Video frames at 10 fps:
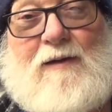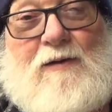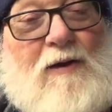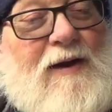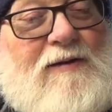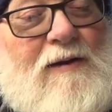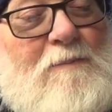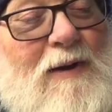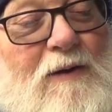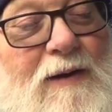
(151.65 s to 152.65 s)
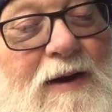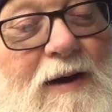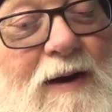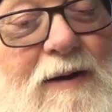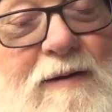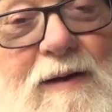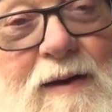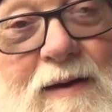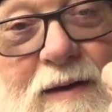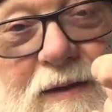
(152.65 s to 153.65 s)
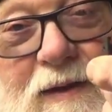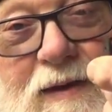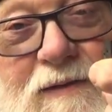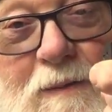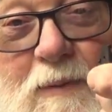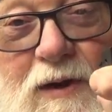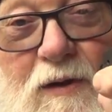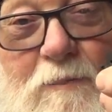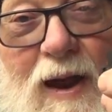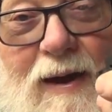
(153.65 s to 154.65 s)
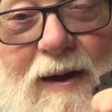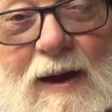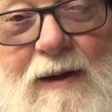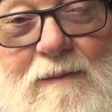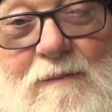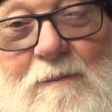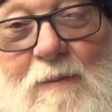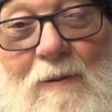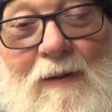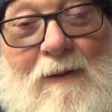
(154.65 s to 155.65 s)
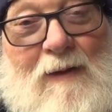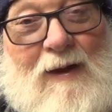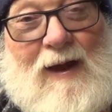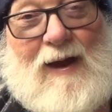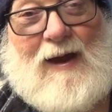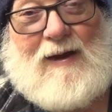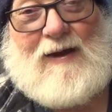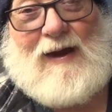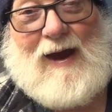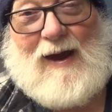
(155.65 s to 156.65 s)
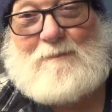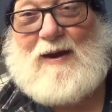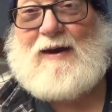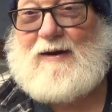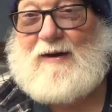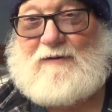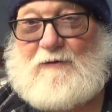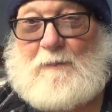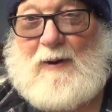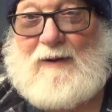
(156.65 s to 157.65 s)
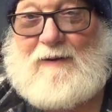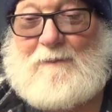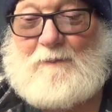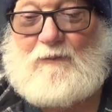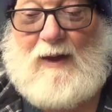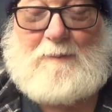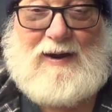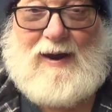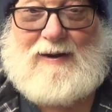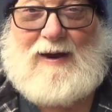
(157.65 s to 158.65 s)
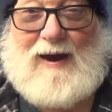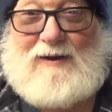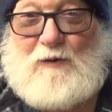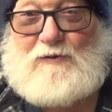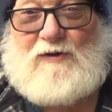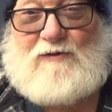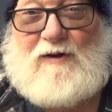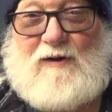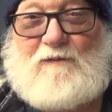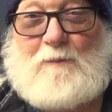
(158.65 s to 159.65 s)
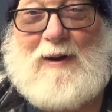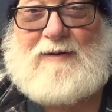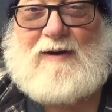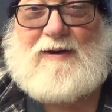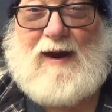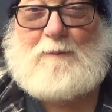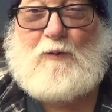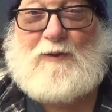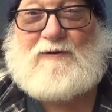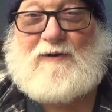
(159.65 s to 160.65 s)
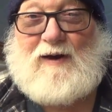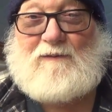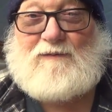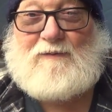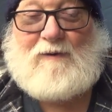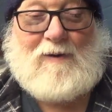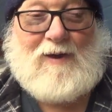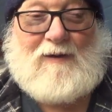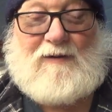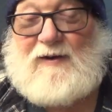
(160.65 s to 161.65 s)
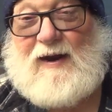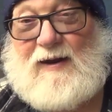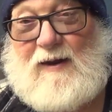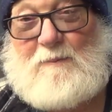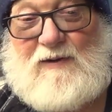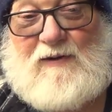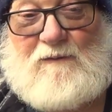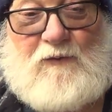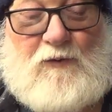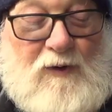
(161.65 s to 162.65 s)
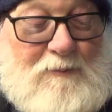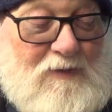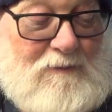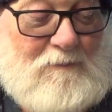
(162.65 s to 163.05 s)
So I sent them my credit card. They sent me a new block out. I'm not a gunsmith. I mean, I know just enough about to dabble with stuff that I can get myself in trouble